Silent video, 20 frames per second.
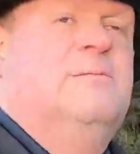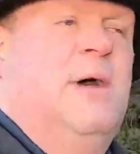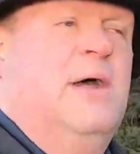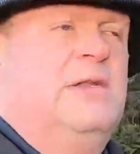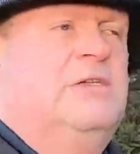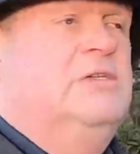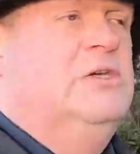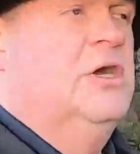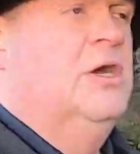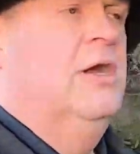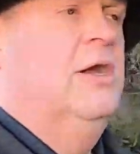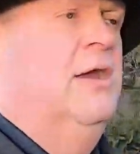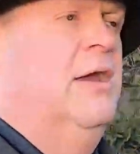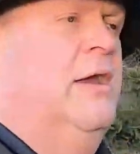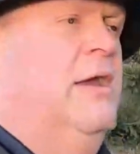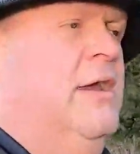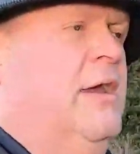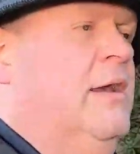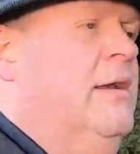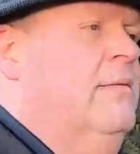much.
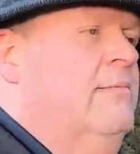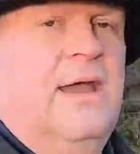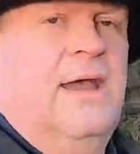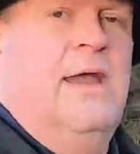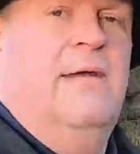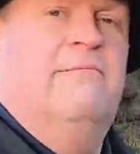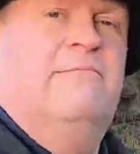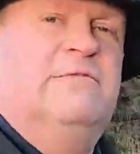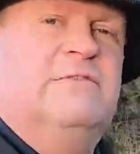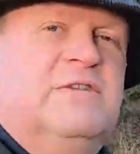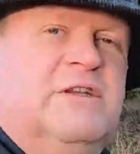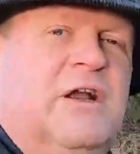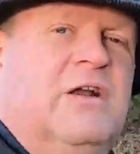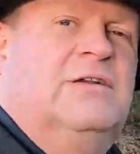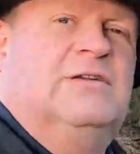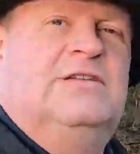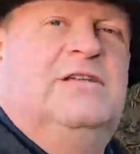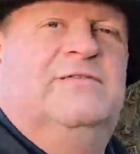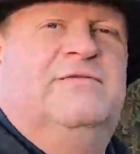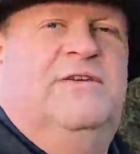I'm
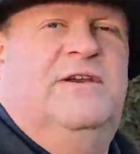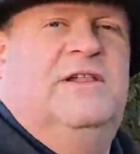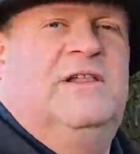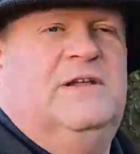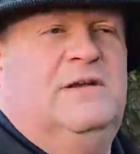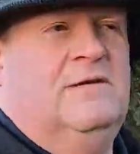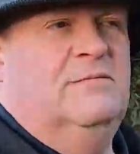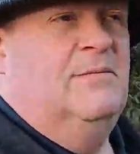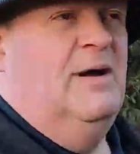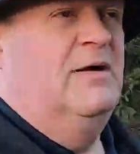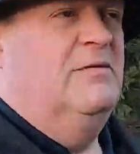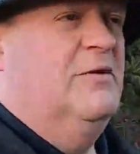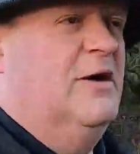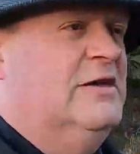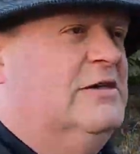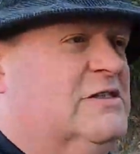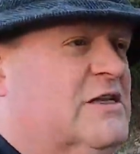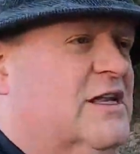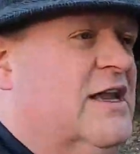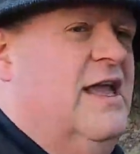starting to feel it in my
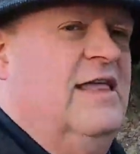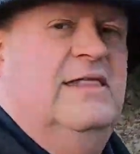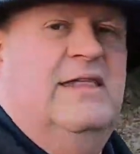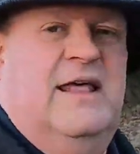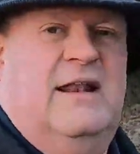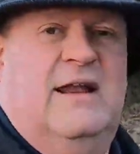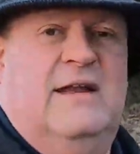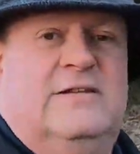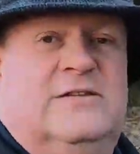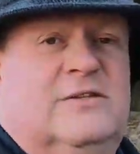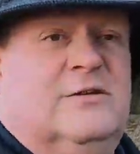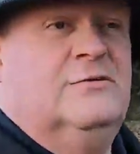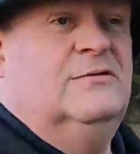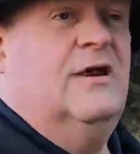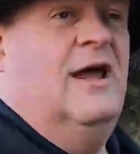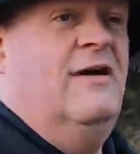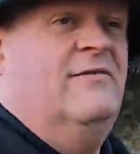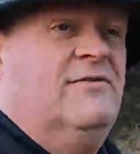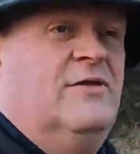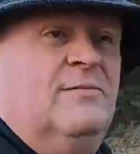waist again that I
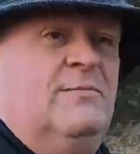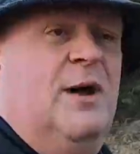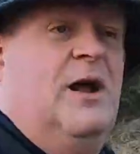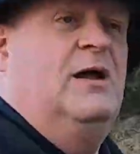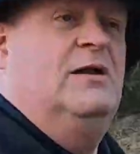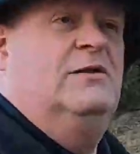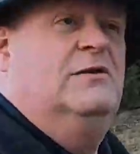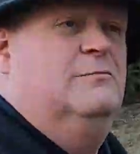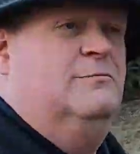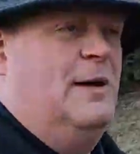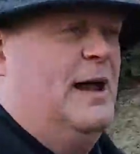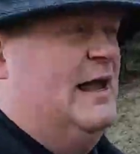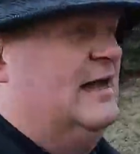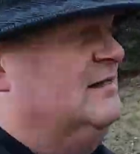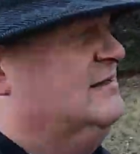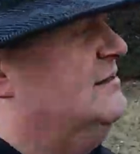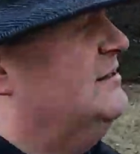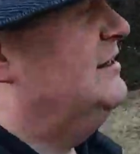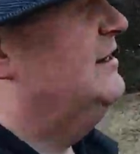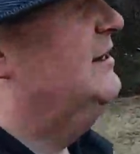soon have to buy new pants.